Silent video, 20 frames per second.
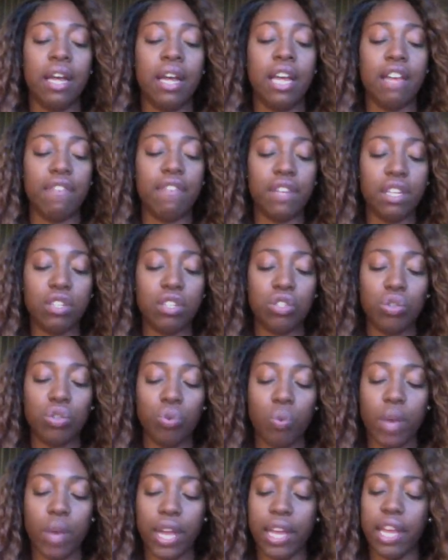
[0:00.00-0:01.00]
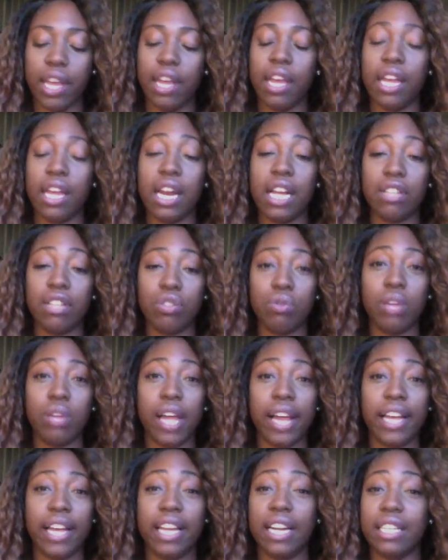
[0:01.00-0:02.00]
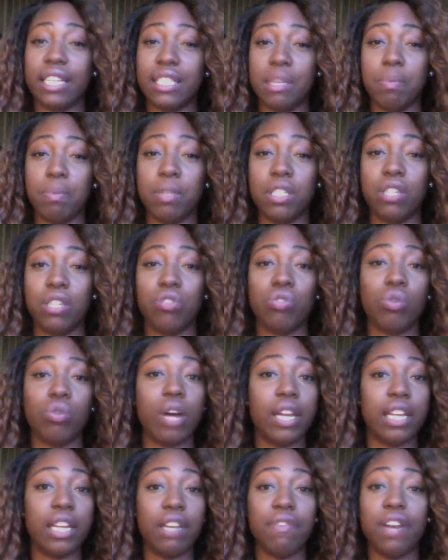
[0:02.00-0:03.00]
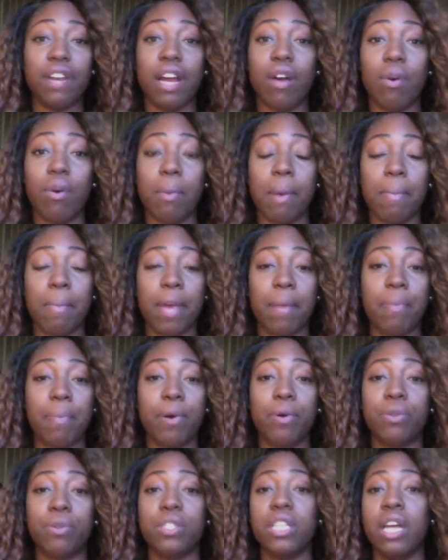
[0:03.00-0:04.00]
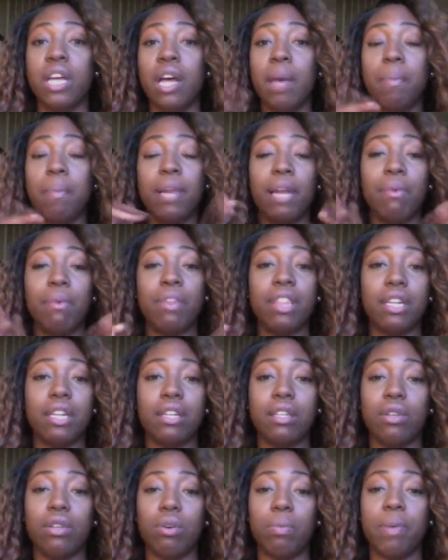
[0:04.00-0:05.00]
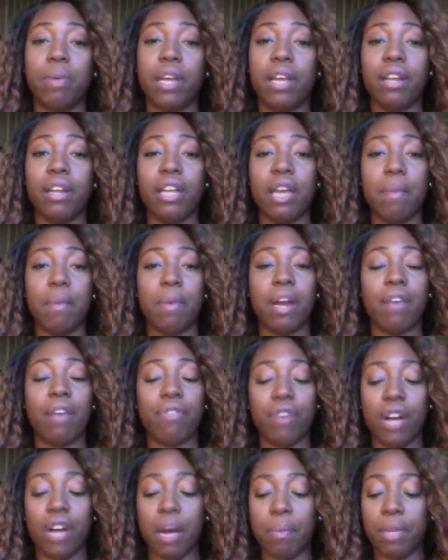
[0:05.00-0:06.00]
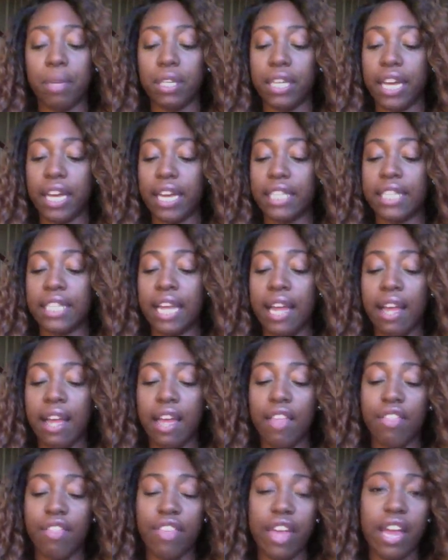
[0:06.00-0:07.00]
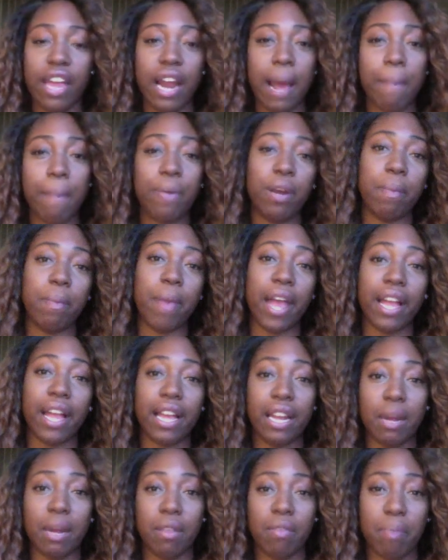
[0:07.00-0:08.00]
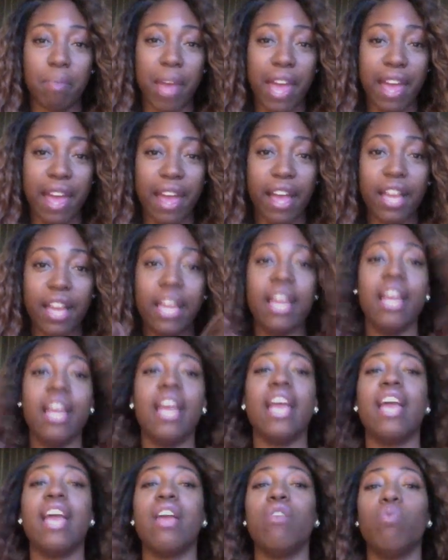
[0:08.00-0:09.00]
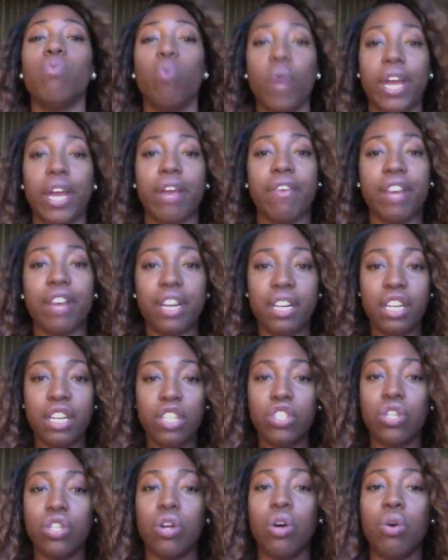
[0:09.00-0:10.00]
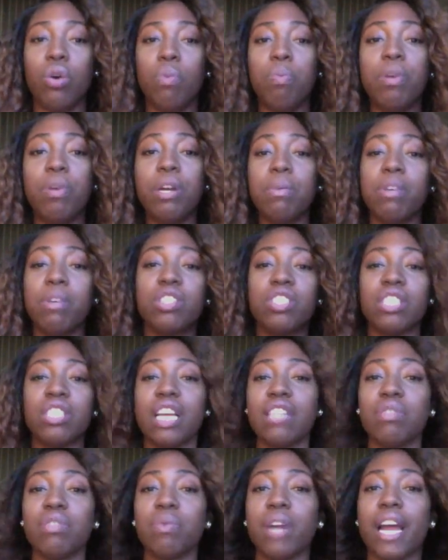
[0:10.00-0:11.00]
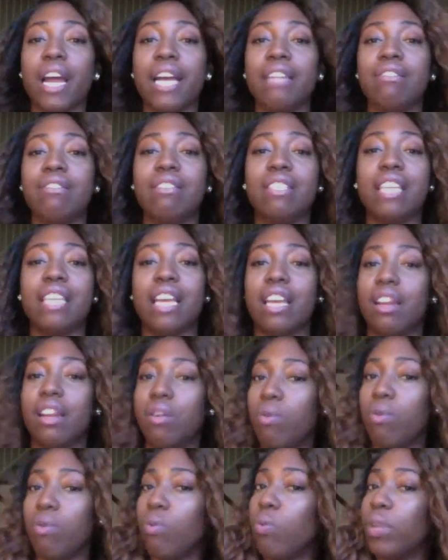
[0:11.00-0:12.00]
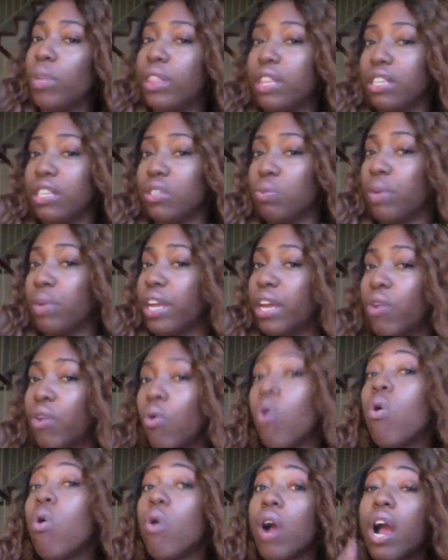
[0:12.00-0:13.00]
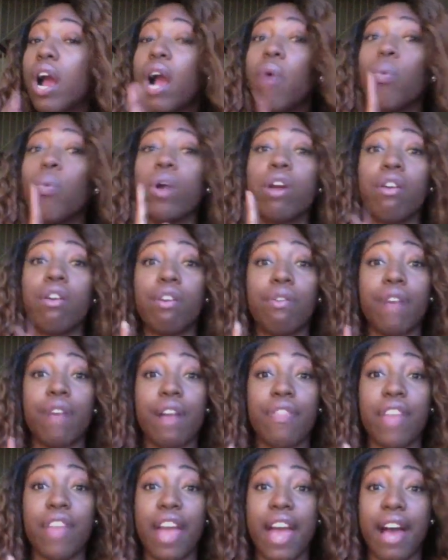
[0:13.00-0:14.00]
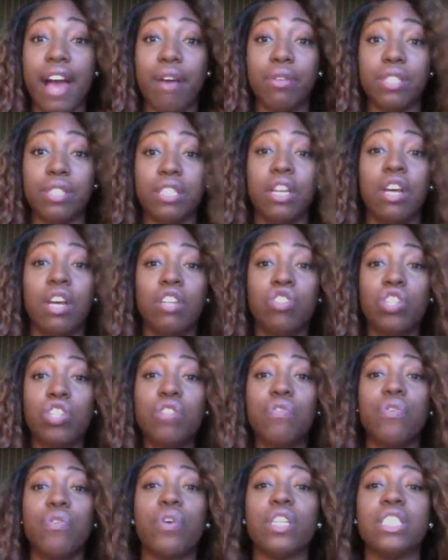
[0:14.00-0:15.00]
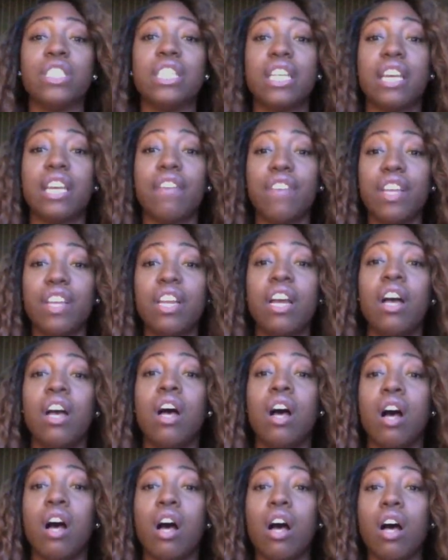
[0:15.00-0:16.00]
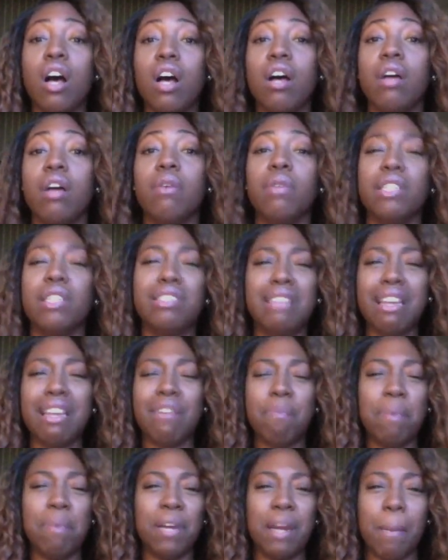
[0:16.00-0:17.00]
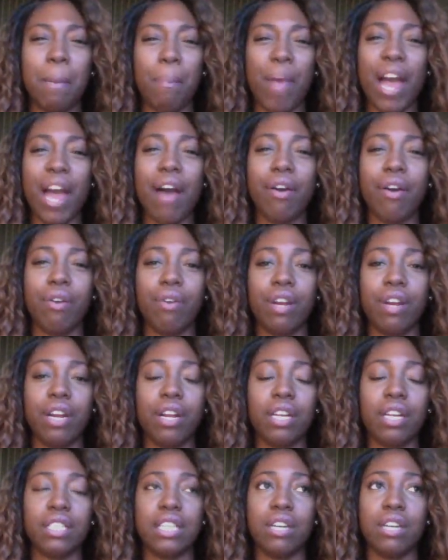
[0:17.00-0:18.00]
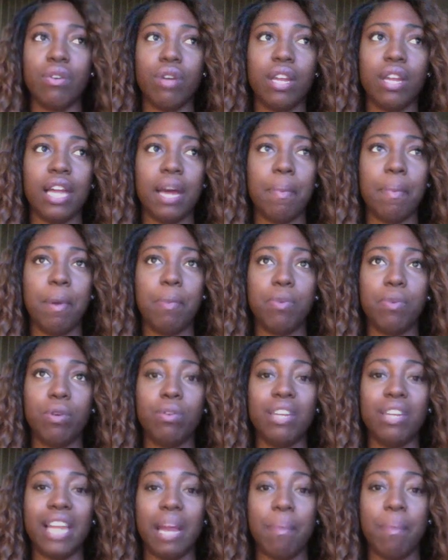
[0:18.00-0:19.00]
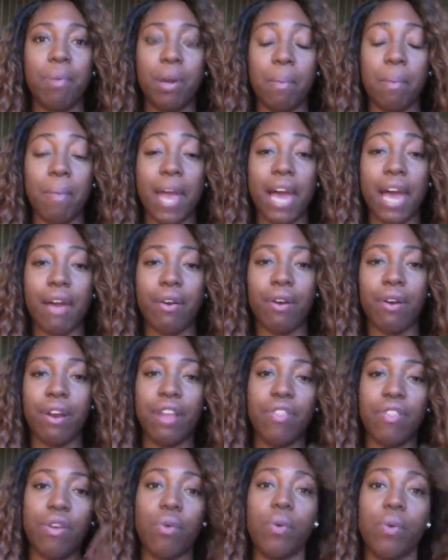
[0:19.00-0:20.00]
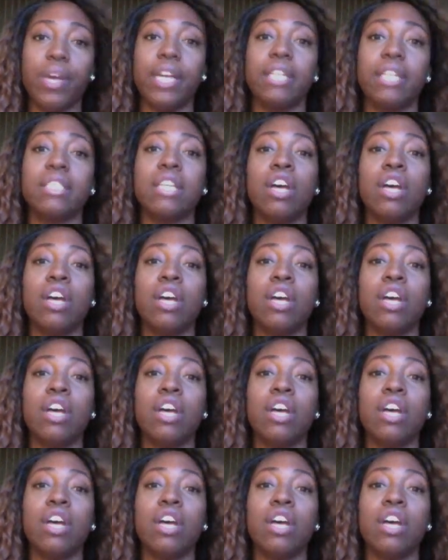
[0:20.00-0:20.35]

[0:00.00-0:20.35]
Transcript: If it looks too wiggy and I do like it and I see potential, I'll leave it out on my bedpost, play with it a little bit, keep it out for a couple of days, and then I put it back in this bag and wear it. So pretty much that's what I did with this wig, or I wear it around the house just for it to give it, instead of putting powder in it, because I know a lot of people don't like putting powder in their wigs.